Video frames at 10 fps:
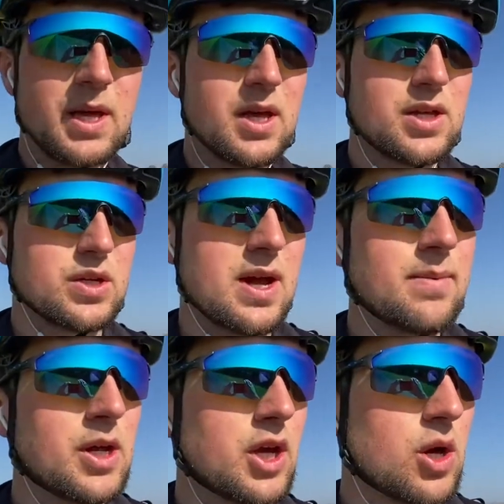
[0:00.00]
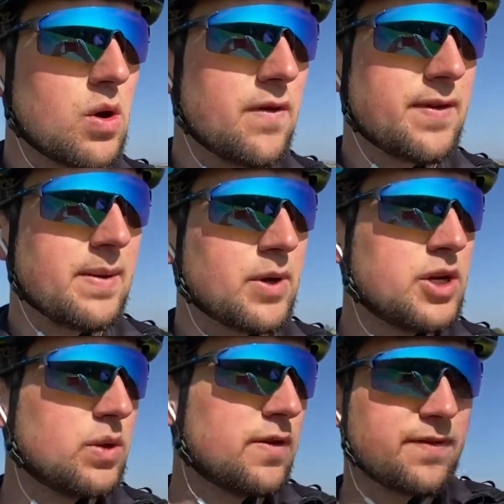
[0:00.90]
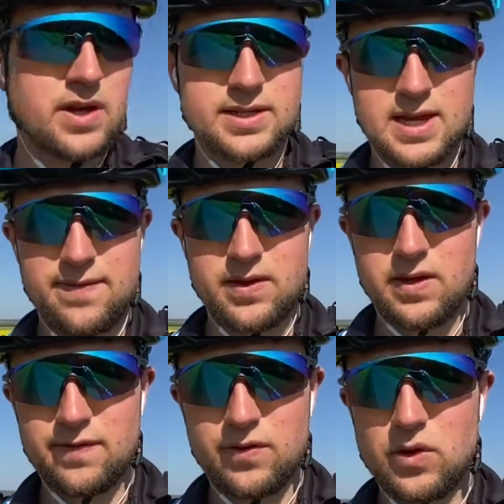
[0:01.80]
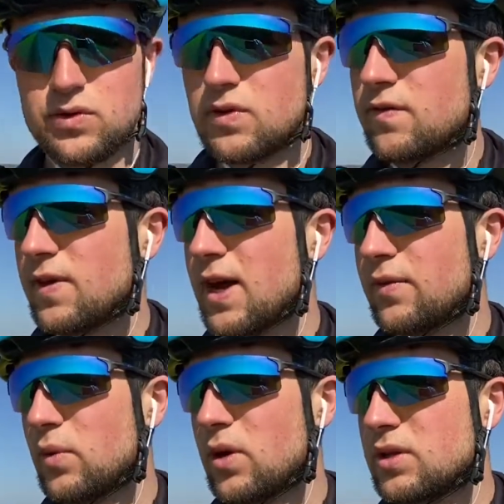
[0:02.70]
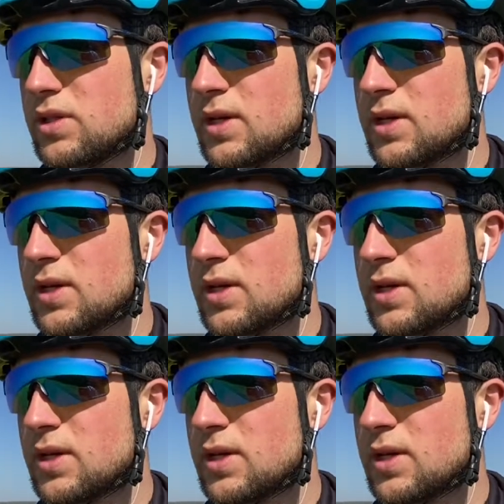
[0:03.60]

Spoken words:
So I'm going to go off and I'm going to do the first effort at 405 watts.